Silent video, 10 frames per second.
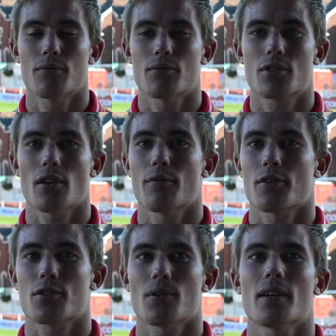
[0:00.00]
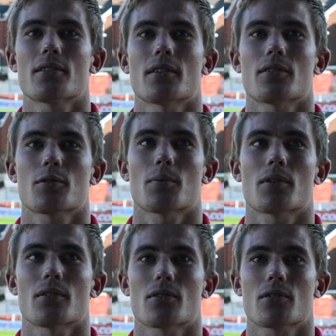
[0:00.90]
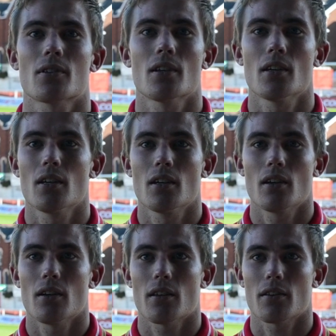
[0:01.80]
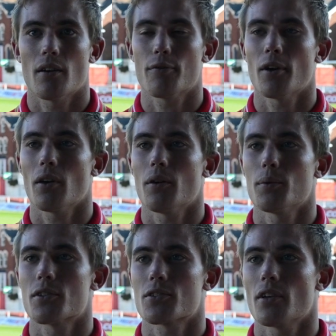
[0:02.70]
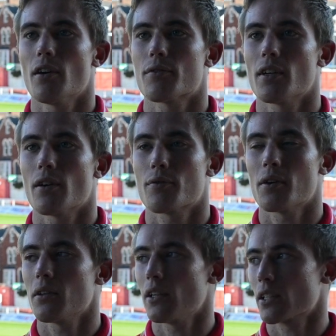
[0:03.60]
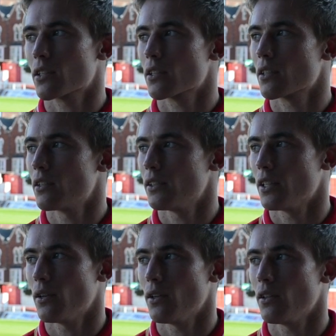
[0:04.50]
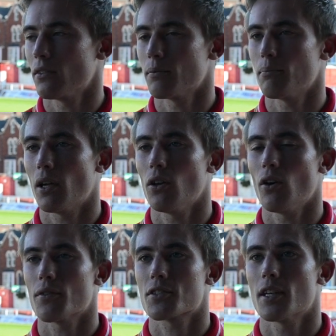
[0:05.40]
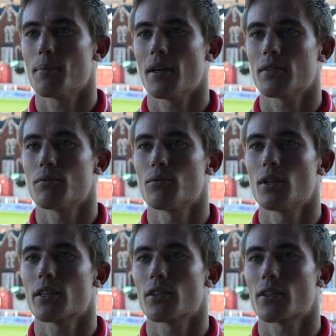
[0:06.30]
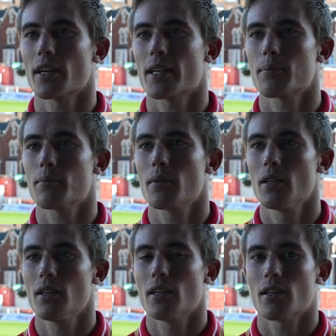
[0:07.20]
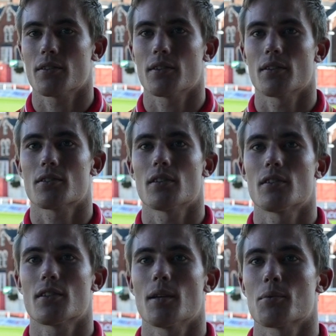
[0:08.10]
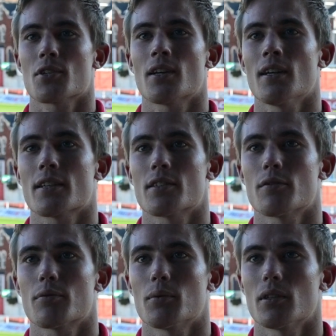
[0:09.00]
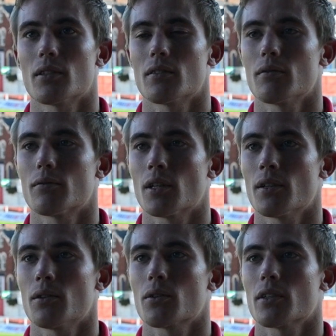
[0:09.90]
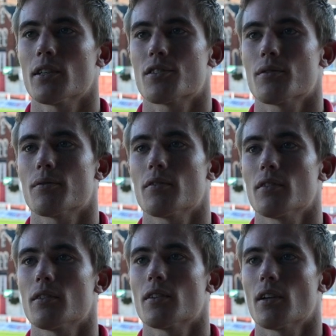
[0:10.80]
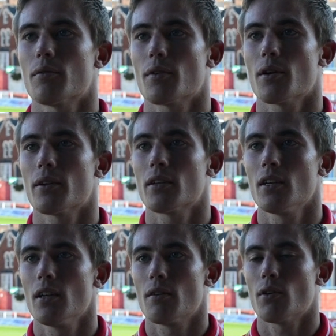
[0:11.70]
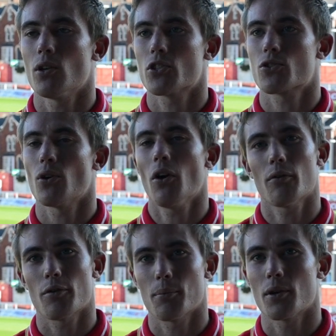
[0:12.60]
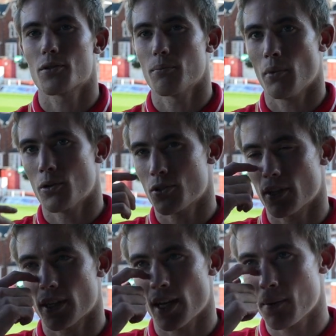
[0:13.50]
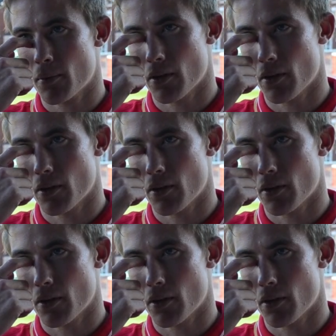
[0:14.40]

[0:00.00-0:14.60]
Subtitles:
so frustrating, just because I felt like we deserved it. I felt like, you know, a lot of the team had a really good game, and I think the team as a collective were very organised and, you know, very, very strong for most of the game.